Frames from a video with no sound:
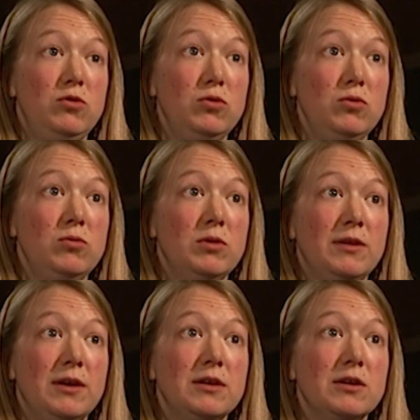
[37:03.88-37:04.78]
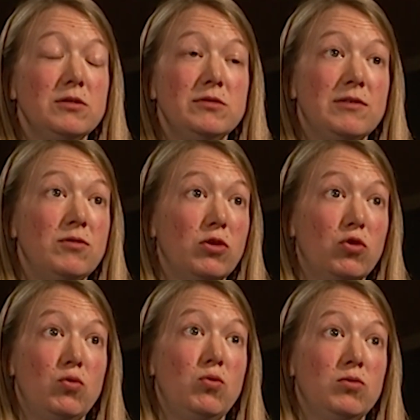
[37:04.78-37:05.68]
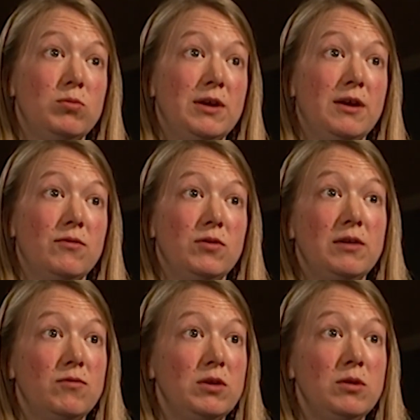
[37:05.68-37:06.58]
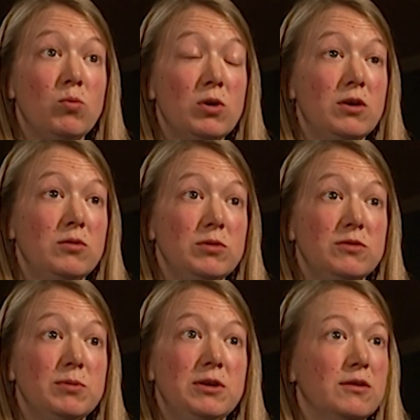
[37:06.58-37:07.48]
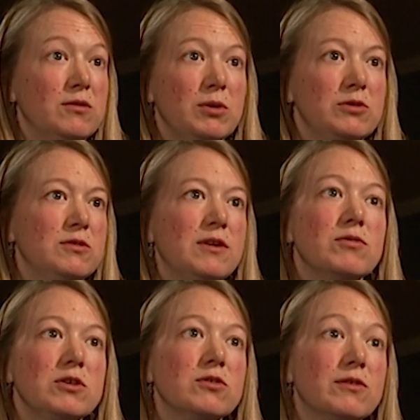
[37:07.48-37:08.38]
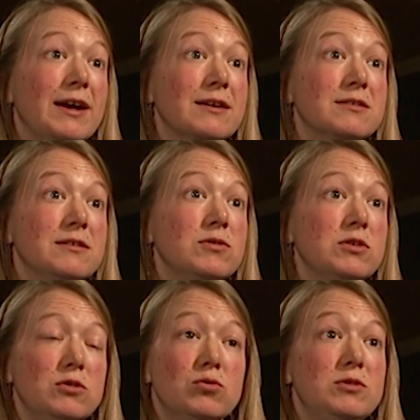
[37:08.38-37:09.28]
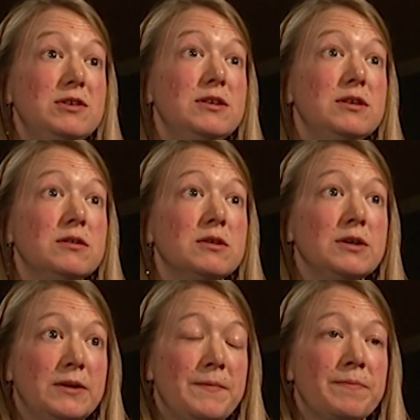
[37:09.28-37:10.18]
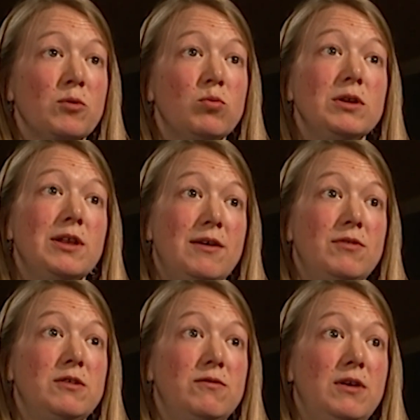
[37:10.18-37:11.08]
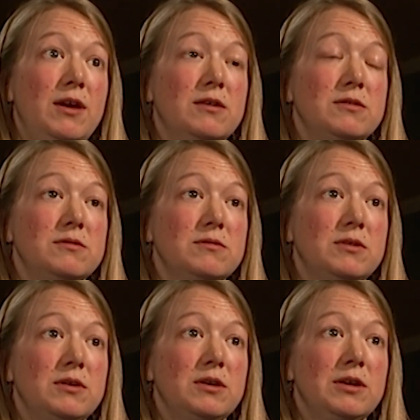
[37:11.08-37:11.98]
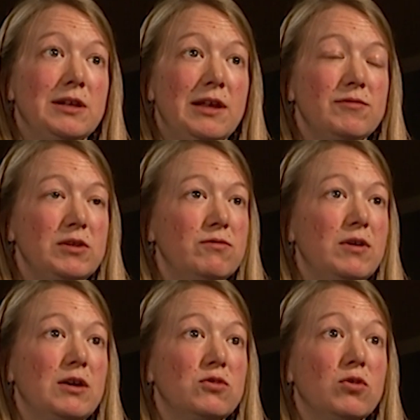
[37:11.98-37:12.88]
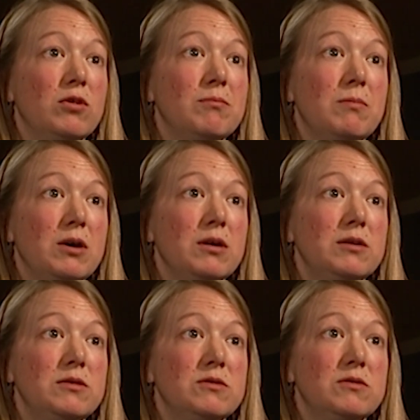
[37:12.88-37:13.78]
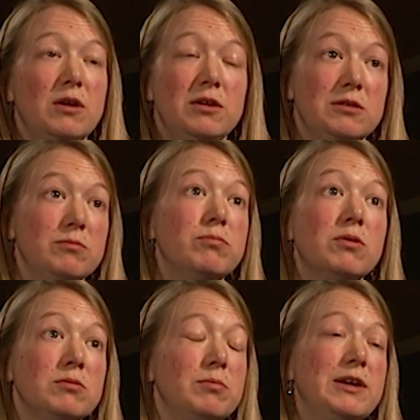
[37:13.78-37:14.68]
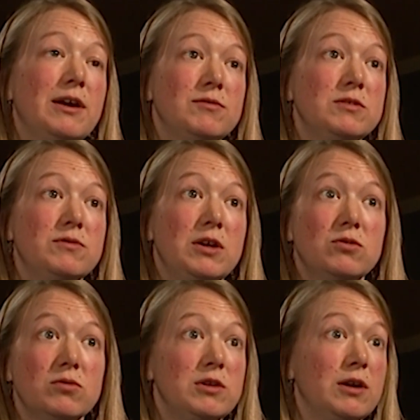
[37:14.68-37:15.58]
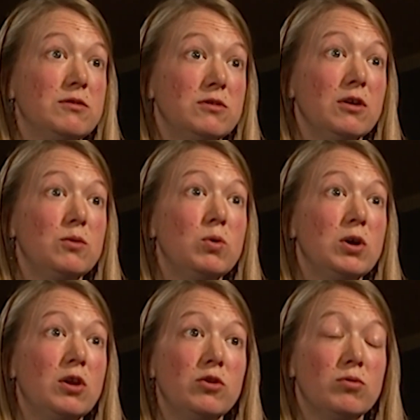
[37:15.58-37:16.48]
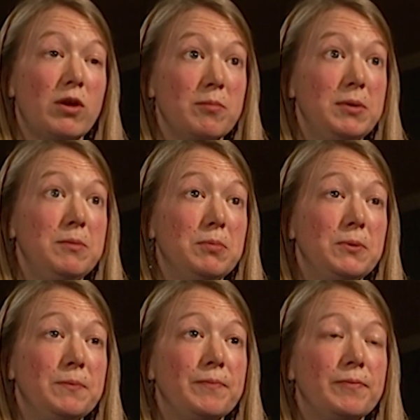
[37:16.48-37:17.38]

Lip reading: do, and that includes every thought we have and every word we speak as much as every sort of activity or deed, will have an effect. It'll have an effect on our minds, and it'll probably have an effect on the outside world or other people.